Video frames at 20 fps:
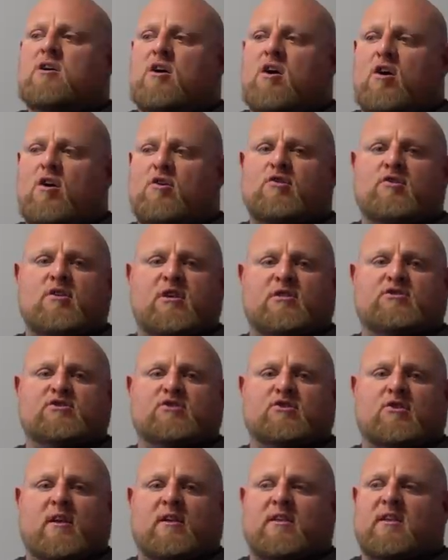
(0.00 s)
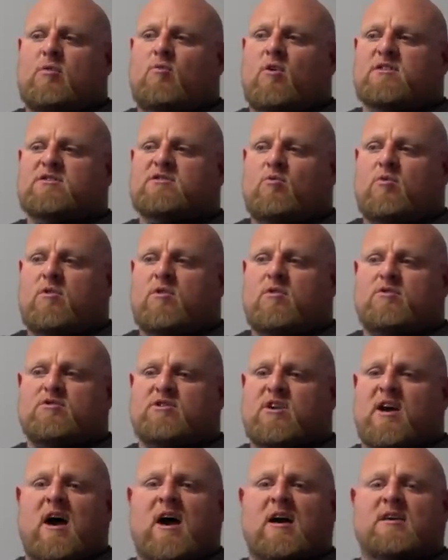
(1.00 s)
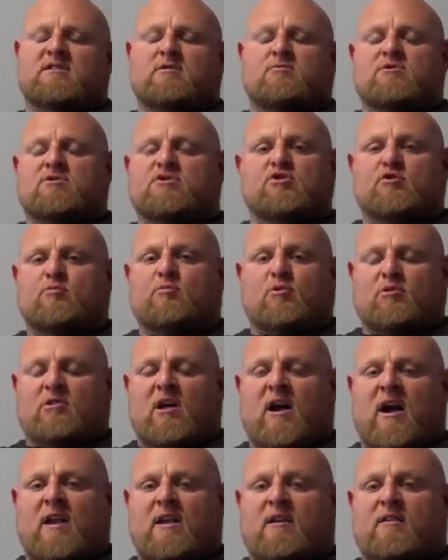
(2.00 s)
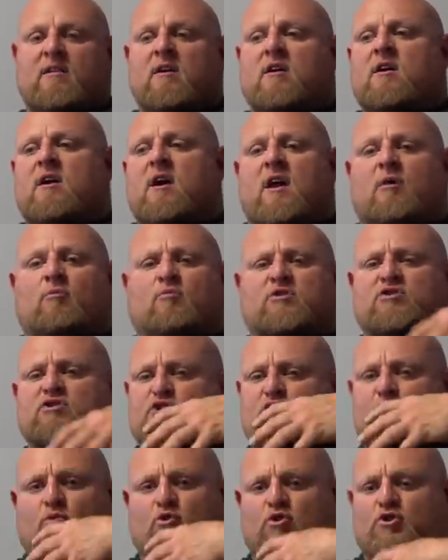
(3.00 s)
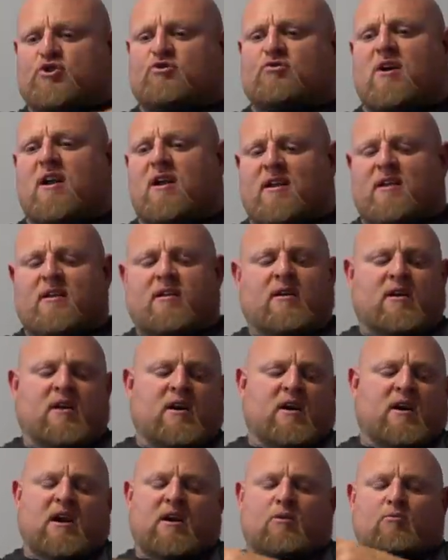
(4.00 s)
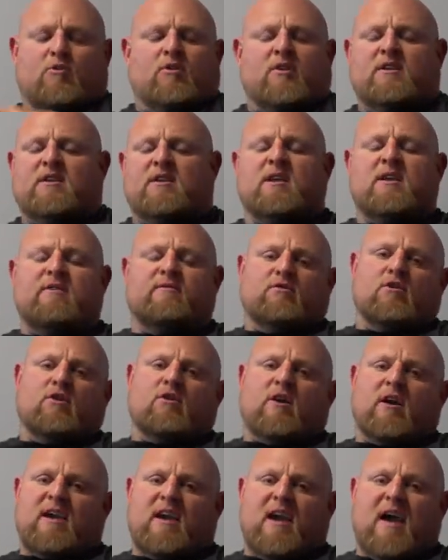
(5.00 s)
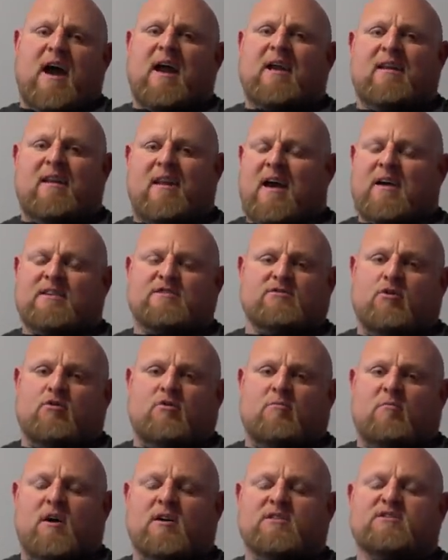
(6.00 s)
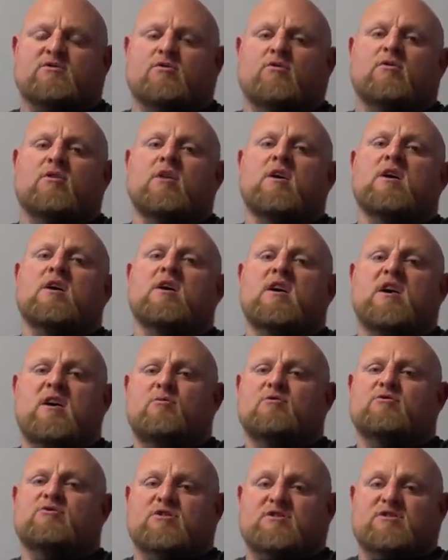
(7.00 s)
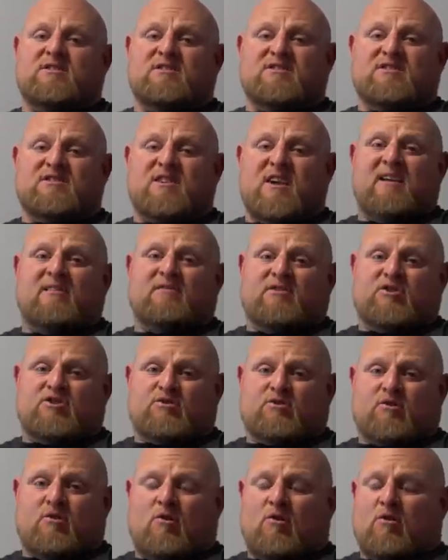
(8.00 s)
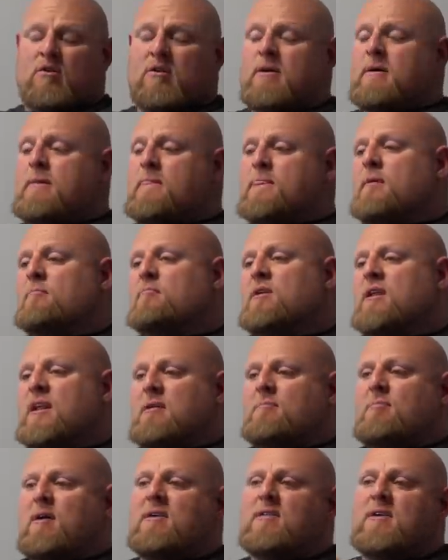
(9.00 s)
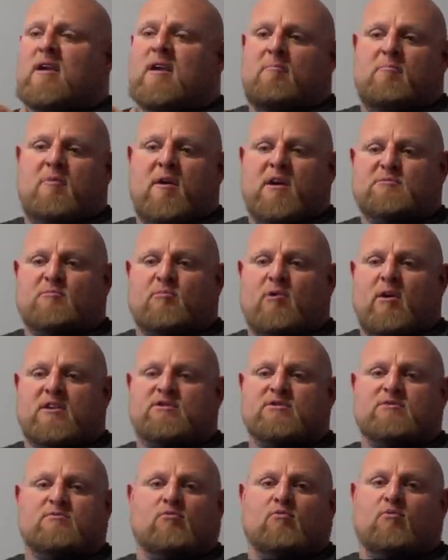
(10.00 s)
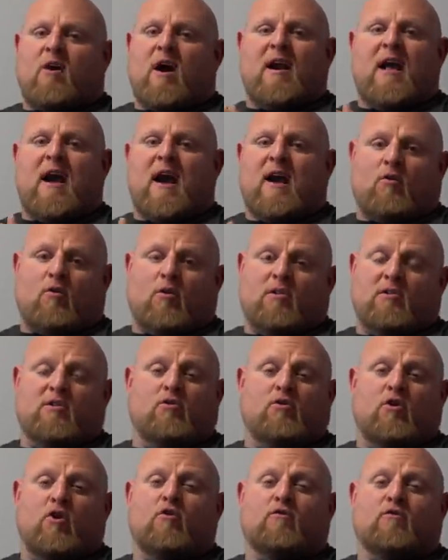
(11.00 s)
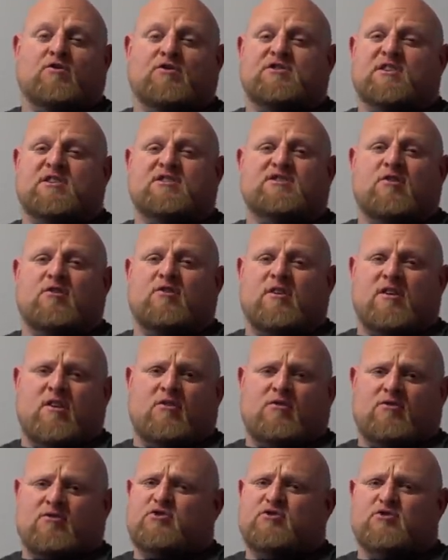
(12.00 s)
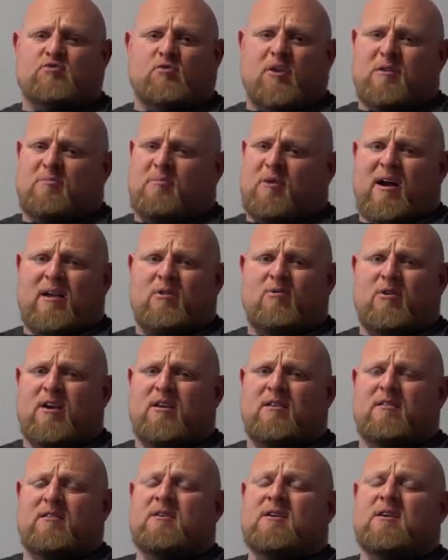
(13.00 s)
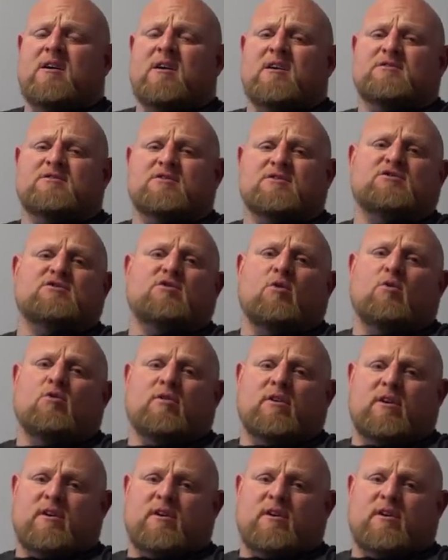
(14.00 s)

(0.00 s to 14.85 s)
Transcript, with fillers: underneath strength. He wasn't one of those guys that was super light and was super shredded. He really didn't even look like he had an assload of muscle. He was just insanely strong. But anybody that can bench press right at or a little over 600 and under 220 body weight, it's just totally